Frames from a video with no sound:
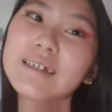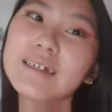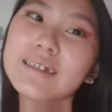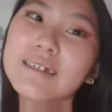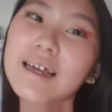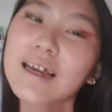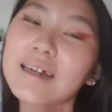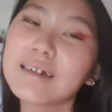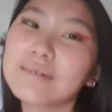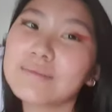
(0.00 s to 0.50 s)

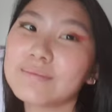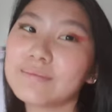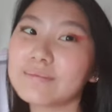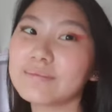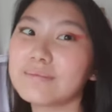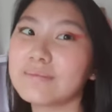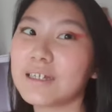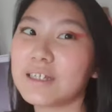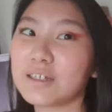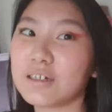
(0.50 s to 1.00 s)
yeah,
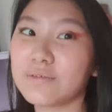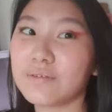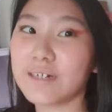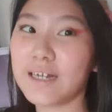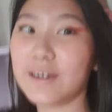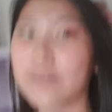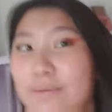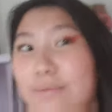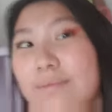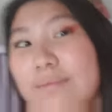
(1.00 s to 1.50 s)
that's all for
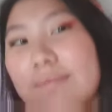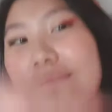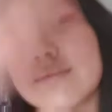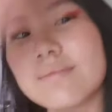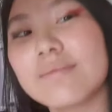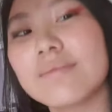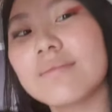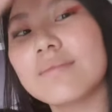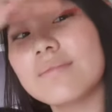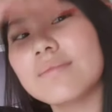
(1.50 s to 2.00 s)
now.
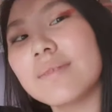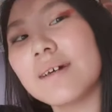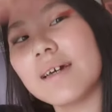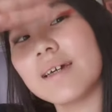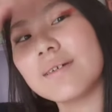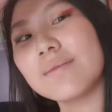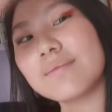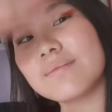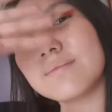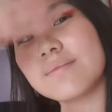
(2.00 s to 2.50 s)

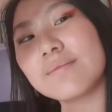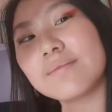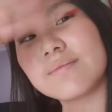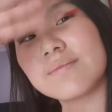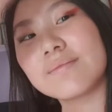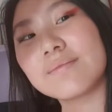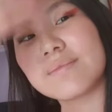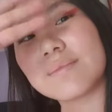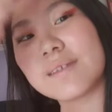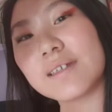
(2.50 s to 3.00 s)
Bye.
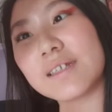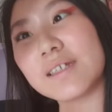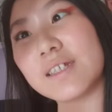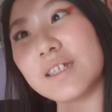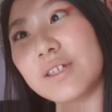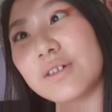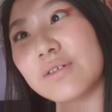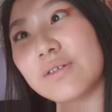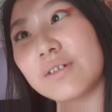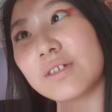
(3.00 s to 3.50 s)

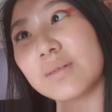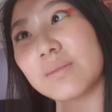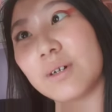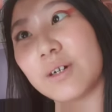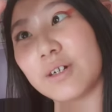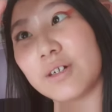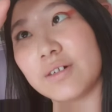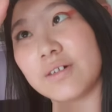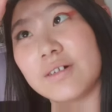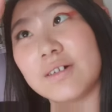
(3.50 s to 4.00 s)
See you
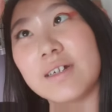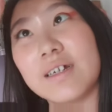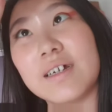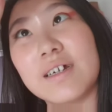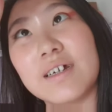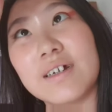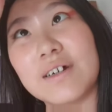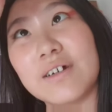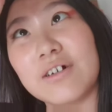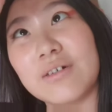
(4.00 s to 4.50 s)
tomorrow.
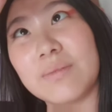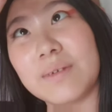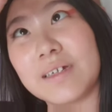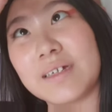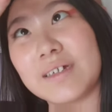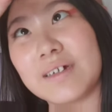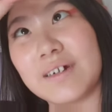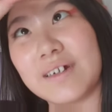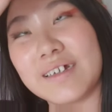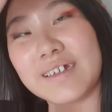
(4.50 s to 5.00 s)
Oh my
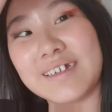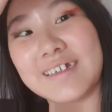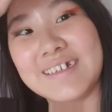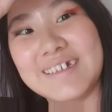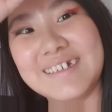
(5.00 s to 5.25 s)
god.